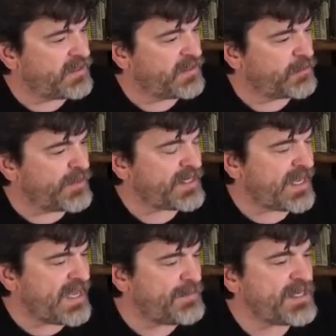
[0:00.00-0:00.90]
Rick
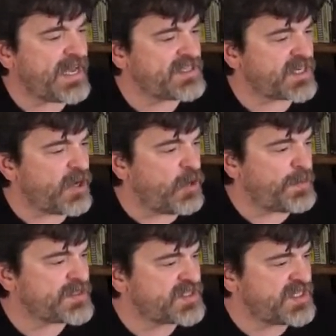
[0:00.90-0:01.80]
Emmett has an
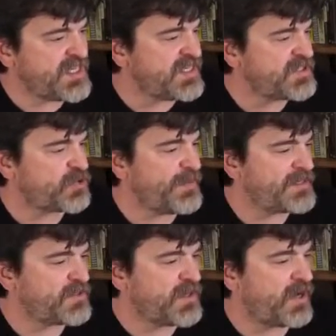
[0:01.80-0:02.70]
open C
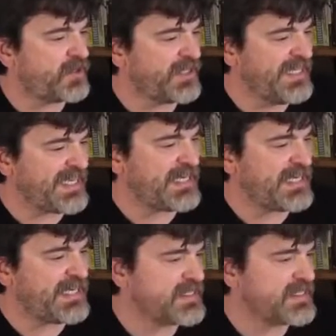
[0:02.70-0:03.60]
instrumental called Lickety
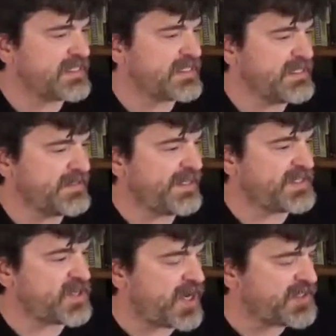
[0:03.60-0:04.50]
Bit. That
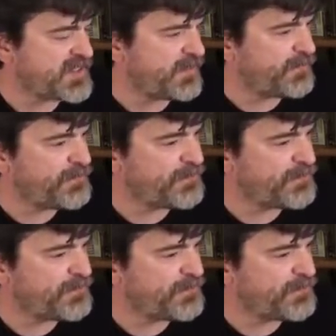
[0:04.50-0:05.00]
is awesome.